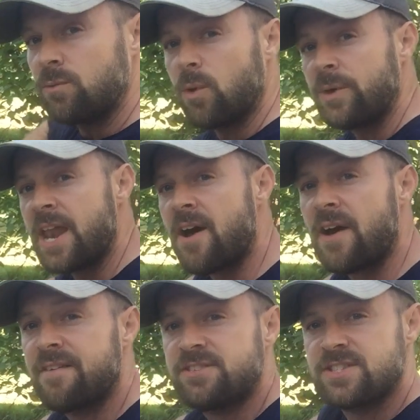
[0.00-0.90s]
what we now
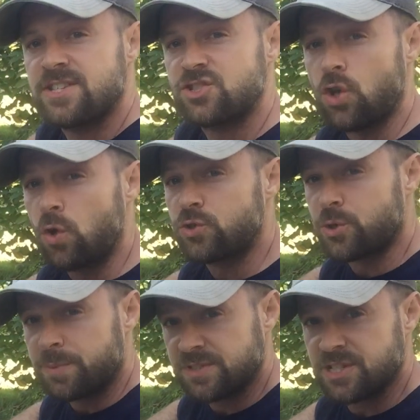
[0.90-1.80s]
have is the
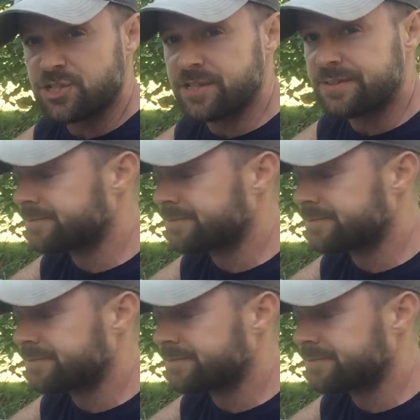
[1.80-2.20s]
soldier position.